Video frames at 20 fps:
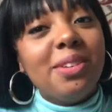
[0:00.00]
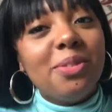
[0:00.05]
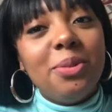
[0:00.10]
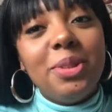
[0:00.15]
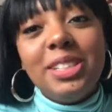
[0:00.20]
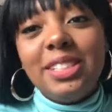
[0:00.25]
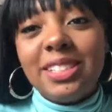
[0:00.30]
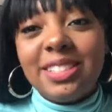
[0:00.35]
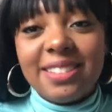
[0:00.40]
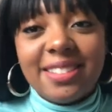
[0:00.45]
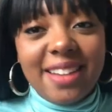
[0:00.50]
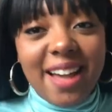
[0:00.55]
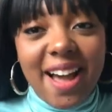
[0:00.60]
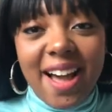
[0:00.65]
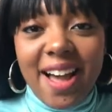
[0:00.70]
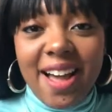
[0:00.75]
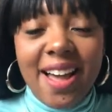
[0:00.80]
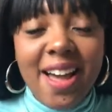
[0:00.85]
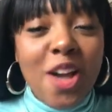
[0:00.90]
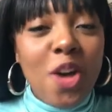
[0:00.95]
We just
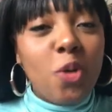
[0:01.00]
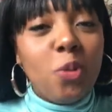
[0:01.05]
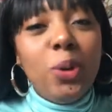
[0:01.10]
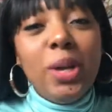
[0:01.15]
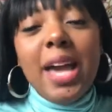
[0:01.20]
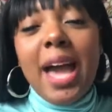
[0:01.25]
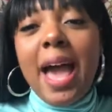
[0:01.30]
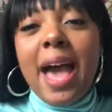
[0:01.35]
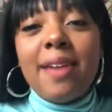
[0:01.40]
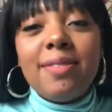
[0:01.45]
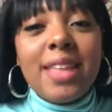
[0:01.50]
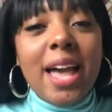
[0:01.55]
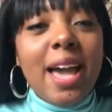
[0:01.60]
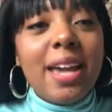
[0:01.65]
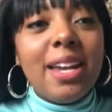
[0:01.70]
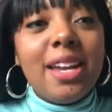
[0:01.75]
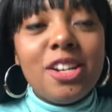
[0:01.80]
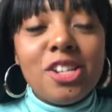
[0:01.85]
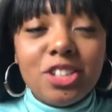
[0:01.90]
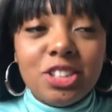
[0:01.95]
not. We have that
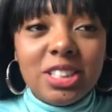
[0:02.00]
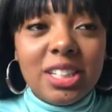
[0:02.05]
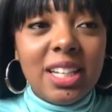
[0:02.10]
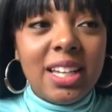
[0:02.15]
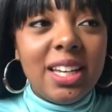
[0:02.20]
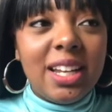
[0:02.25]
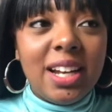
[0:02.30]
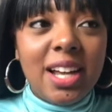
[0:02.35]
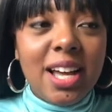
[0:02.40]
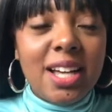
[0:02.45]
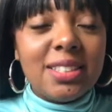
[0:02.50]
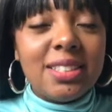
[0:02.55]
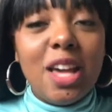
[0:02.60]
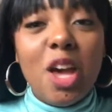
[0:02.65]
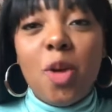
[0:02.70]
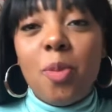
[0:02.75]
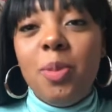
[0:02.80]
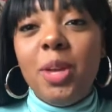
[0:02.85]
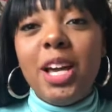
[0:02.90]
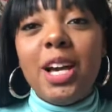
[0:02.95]
energy in us
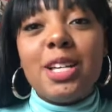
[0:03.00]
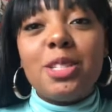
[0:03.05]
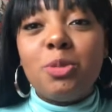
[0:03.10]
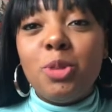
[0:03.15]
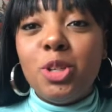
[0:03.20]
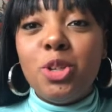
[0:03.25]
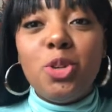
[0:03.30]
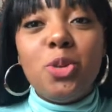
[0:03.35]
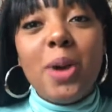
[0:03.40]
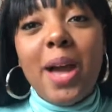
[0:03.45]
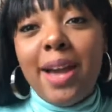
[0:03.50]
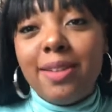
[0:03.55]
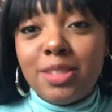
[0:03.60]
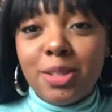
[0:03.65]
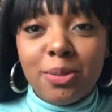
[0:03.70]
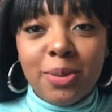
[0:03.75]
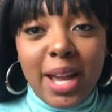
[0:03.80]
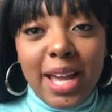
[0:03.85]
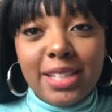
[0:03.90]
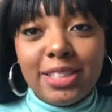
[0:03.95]
because we do have
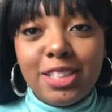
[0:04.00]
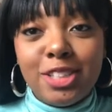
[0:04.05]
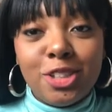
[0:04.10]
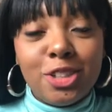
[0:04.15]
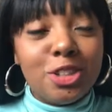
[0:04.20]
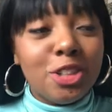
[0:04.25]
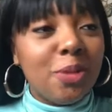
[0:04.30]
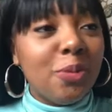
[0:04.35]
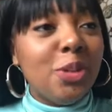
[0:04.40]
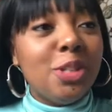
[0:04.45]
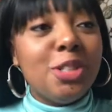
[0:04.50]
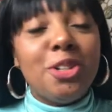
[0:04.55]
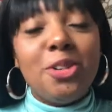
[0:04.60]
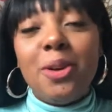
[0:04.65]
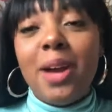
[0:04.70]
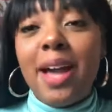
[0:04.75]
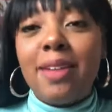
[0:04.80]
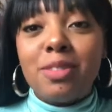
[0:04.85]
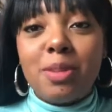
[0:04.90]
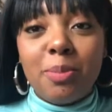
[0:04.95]
to raise children. We
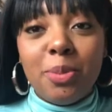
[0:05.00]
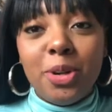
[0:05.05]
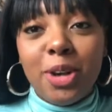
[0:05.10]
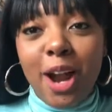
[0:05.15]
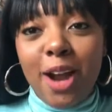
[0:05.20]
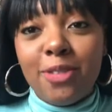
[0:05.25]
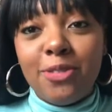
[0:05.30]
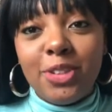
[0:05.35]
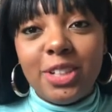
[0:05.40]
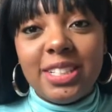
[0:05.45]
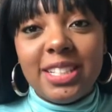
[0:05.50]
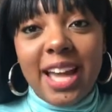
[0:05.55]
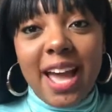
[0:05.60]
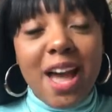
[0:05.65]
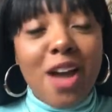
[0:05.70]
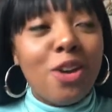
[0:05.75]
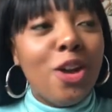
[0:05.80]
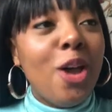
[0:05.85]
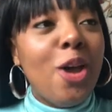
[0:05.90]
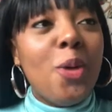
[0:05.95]
do have to put our foot
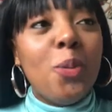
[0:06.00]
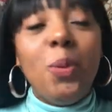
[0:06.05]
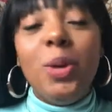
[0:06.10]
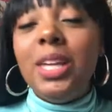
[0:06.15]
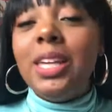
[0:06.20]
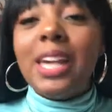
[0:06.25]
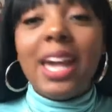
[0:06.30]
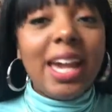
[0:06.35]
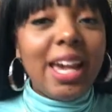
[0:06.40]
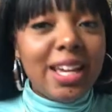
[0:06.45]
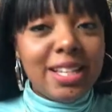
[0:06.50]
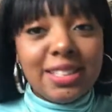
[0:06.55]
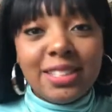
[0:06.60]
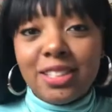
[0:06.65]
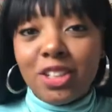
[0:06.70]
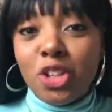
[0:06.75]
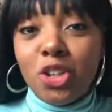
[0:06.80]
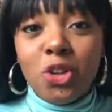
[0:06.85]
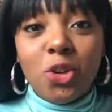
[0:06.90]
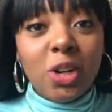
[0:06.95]
down. We can
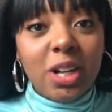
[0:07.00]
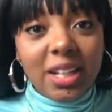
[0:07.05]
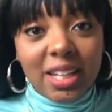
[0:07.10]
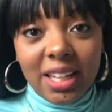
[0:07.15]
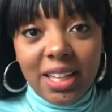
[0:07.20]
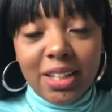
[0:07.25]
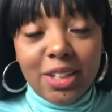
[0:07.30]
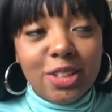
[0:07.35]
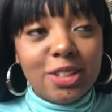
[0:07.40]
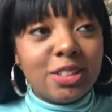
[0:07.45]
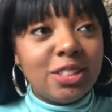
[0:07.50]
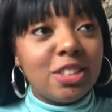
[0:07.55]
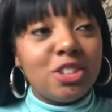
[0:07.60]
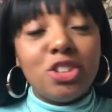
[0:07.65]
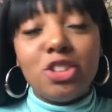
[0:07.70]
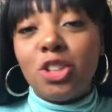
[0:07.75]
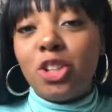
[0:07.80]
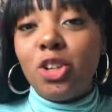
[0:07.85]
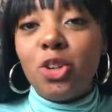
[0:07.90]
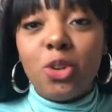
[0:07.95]
secure deals and
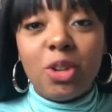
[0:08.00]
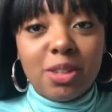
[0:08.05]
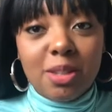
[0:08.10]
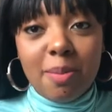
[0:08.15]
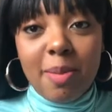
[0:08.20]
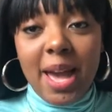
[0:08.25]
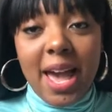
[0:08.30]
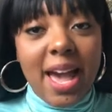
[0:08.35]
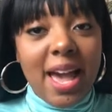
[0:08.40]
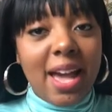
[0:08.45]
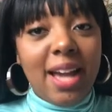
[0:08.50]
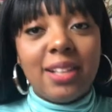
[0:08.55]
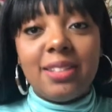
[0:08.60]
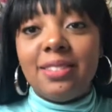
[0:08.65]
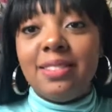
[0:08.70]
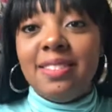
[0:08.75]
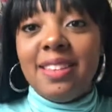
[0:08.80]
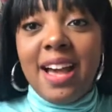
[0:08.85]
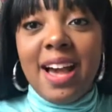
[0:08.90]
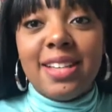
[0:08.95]
secure the bag.
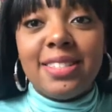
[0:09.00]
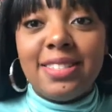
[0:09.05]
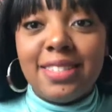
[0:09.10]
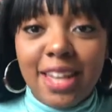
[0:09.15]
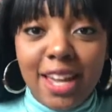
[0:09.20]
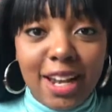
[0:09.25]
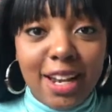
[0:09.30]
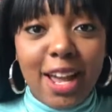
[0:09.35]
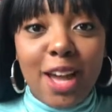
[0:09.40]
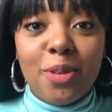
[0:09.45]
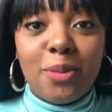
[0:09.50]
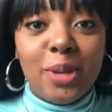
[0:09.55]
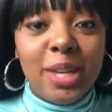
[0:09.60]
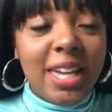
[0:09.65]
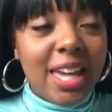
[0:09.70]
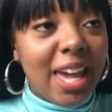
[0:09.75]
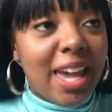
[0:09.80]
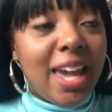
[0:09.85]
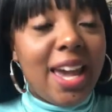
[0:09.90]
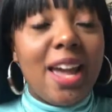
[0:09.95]
Not saying that we
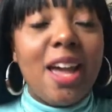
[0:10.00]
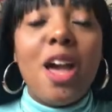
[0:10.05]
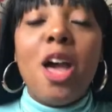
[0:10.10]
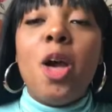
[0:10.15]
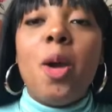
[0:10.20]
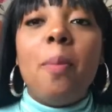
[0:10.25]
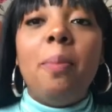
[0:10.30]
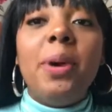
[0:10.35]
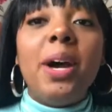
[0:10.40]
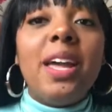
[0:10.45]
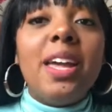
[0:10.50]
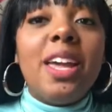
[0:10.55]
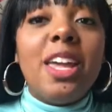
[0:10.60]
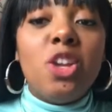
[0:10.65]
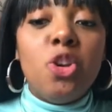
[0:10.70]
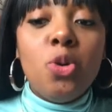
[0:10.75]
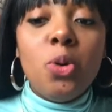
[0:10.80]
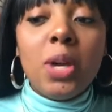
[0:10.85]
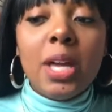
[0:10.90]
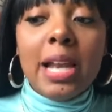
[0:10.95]
can't, but
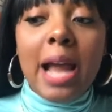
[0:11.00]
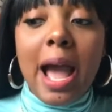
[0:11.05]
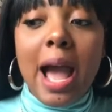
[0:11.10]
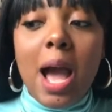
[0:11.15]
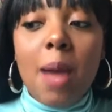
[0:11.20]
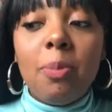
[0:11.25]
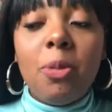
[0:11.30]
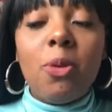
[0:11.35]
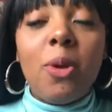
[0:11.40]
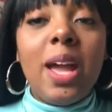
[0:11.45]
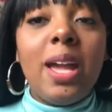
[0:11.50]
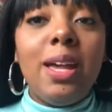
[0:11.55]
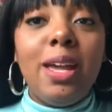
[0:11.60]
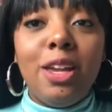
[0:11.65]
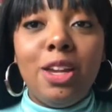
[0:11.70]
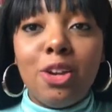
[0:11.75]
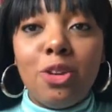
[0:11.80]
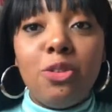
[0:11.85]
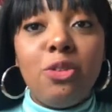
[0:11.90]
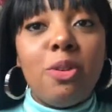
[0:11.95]
you can operate
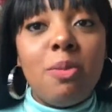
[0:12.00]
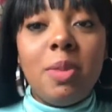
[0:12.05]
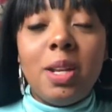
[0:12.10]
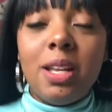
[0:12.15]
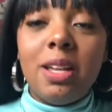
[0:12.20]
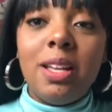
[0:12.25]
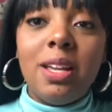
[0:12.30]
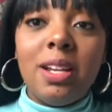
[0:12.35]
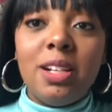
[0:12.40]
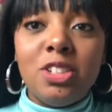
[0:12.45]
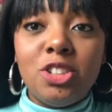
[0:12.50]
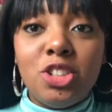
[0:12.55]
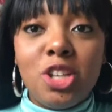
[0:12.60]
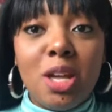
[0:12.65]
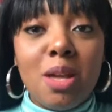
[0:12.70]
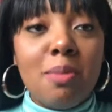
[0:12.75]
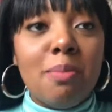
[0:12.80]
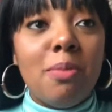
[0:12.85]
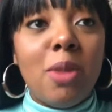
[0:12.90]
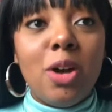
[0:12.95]
in your feminine
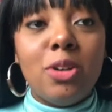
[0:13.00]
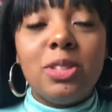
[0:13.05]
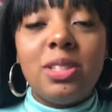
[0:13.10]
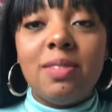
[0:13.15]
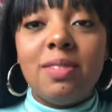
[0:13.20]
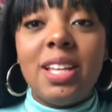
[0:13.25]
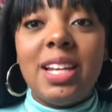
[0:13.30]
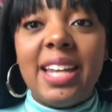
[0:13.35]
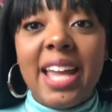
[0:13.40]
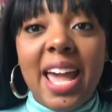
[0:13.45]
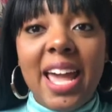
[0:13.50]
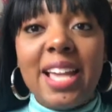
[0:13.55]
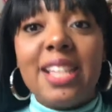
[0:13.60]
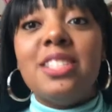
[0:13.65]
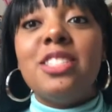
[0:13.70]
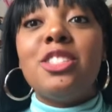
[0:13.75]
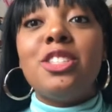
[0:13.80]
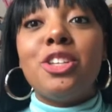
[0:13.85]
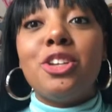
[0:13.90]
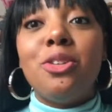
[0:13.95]
energy in most of the day
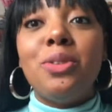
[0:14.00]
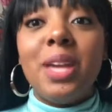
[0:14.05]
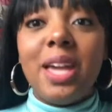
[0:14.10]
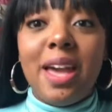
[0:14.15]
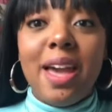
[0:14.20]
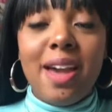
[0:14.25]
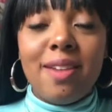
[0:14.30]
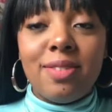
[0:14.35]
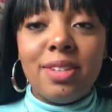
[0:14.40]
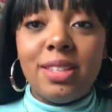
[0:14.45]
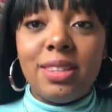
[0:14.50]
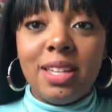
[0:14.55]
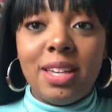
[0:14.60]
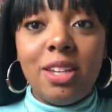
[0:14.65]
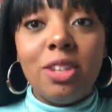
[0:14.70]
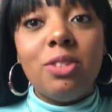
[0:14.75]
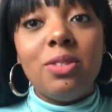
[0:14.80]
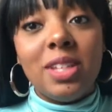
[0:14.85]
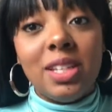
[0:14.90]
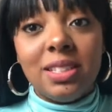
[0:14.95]
and still get
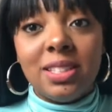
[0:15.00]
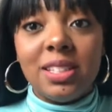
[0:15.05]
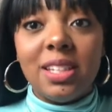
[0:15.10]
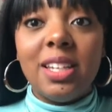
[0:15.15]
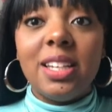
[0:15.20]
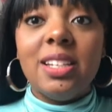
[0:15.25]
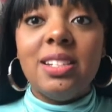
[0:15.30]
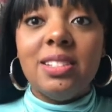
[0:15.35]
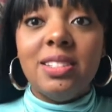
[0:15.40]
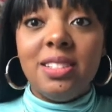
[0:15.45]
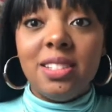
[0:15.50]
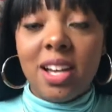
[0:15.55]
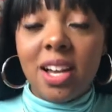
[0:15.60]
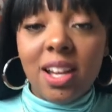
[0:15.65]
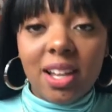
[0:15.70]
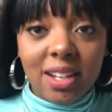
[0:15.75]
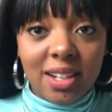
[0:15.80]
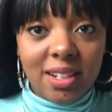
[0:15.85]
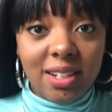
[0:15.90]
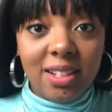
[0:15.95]
everything you need to get
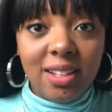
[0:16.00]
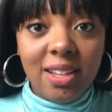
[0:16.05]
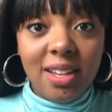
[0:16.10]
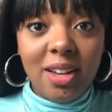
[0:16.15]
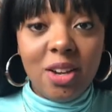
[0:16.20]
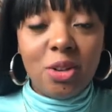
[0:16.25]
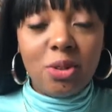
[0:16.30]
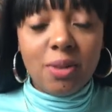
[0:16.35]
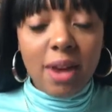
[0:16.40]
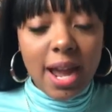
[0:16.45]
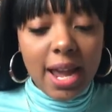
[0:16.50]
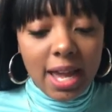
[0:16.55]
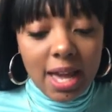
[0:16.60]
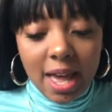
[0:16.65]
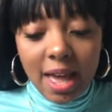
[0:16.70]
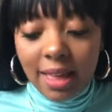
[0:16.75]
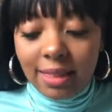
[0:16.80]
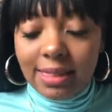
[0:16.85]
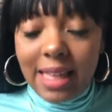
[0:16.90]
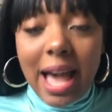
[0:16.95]
done, right?
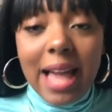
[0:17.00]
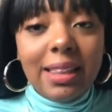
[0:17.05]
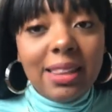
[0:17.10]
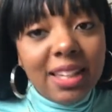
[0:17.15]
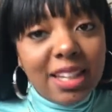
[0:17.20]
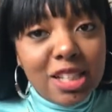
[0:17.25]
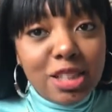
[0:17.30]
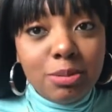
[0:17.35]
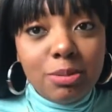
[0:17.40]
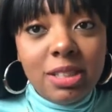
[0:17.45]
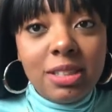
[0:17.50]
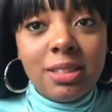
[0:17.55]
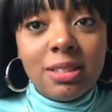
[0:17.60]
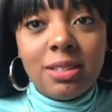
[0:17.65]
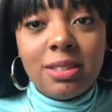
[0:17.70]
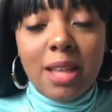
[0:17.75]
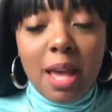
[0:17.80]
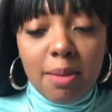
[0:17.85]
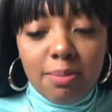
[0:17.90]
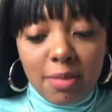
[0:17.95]
That leads me to
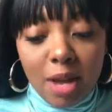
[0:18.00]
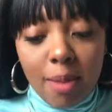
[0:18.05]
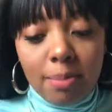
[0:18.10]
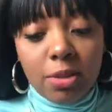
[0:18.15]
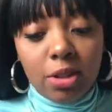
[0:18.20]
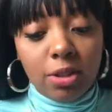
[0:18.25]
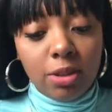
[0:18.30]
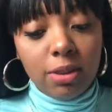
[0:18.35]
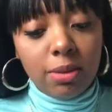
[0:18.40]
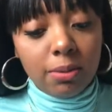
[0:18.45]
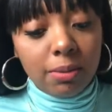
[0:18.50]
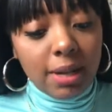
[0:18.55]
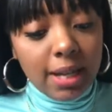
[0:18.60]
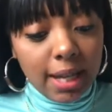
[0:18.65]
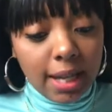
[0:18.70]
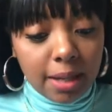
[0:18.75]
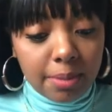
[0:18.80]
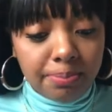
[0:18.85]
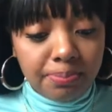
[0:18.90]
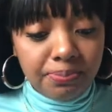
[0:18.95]
step number
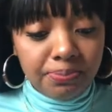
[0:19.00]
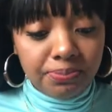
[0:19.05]
three.